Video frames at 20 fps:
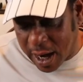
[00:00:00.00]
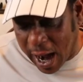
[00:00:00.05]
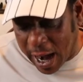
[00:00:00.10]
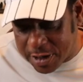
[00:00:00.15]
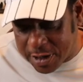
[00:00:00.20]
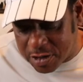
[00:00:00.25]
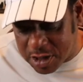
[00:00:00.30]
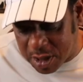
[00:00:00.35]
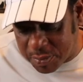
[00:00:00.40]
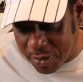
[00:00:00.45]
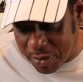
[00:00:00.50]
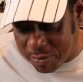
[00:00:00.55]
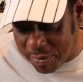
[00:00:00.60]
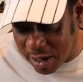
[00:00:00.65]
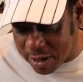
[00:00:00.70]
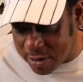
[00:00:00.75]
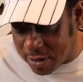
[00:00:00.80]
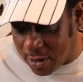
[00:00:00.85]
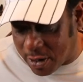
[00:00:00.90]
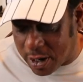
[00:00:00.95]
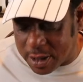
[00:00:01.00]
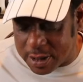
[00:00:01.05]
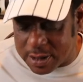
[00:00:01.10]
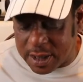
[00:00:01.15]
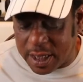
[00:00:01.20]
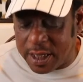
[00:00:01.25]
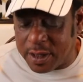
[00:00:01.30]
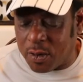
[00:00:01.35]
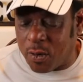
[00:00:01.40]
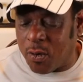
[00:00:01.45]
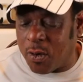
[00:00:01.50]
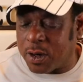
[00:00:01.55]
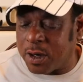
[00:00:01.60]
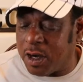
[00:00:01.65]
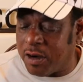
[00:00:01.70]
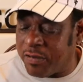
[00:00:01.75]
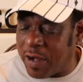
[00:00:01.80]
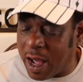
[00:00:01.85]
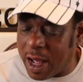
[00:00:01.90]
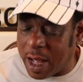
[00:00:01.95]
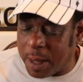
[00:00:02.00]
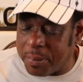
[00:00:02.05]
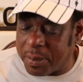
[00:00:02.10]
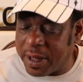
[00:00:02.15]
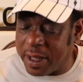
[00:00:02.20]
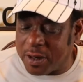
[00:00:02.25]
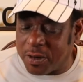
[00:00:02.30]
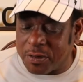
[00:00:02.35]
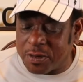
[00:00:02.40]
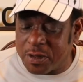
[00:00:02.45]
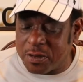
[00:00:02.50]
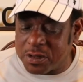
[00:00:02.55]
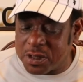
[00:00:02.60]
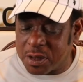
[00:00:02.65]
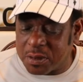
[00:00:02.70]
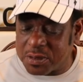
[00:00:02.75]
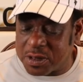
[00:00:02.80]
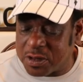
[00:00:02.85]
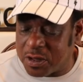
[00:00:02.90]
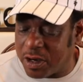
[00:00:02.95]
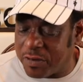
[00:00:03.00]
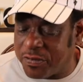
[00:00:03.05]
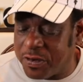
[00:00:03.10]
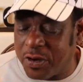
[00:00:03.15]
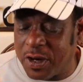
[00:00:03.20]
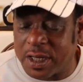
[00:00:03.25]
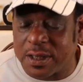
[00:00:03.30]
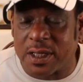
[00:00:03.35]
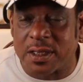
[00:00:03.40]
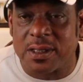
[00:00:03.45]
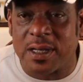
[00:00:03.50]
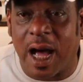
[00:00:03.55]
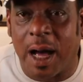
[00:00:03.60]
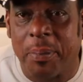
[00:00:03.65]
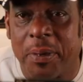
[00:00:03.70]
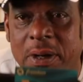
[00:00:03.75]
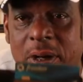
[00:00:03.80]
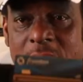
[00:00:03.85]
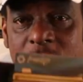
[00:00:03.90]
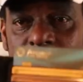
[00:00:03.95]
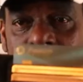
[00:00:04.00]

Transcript: I usually put my cards in order of how I plan on using them. So if you're at the top of the